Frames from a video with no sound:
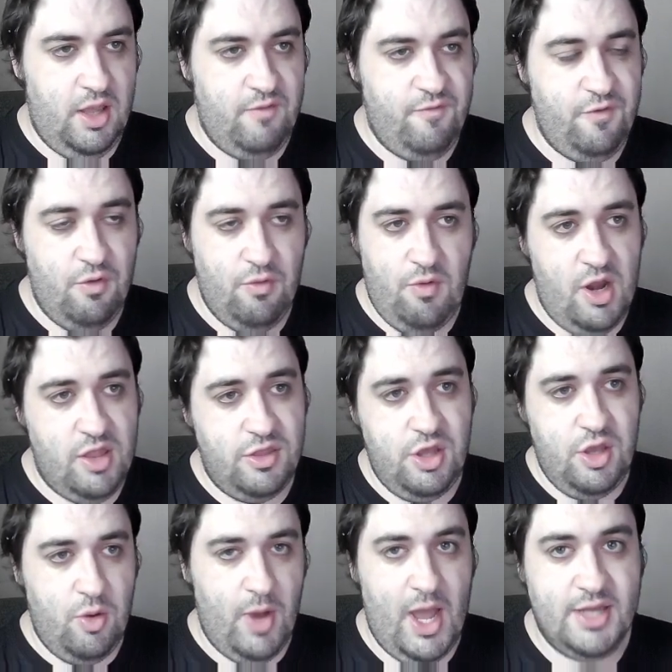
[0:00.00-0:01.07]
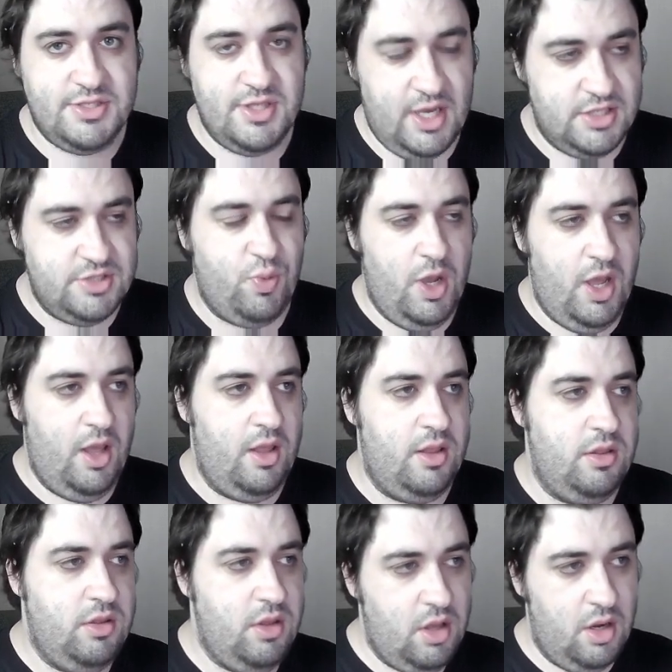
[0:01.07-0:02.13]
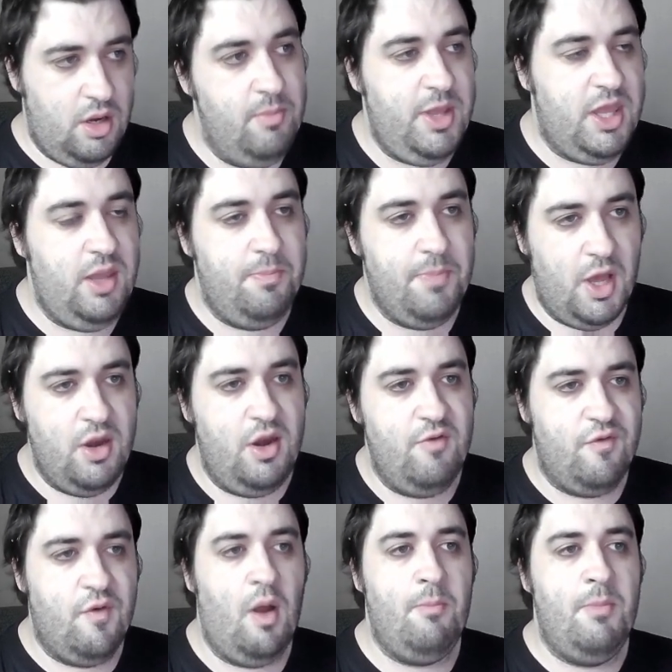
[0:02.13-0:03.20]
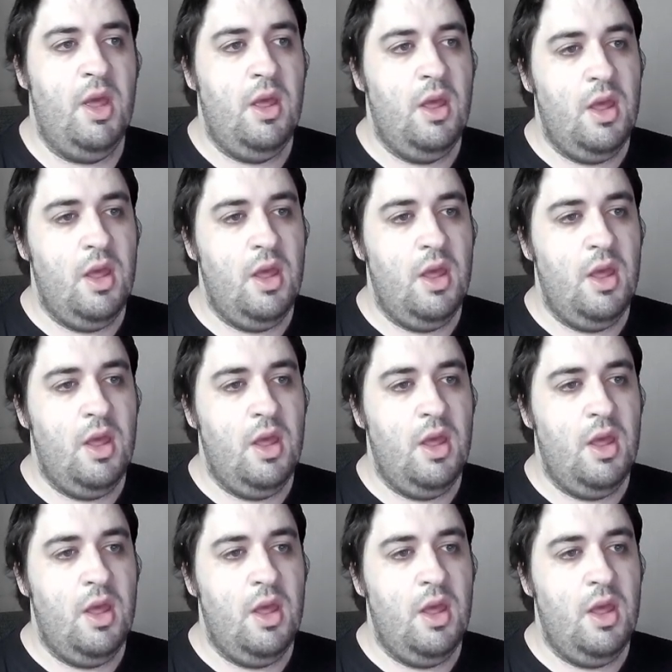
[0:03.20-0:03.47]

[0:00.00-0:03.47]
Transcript: If you're in the US, that's where you're going to be buying it from.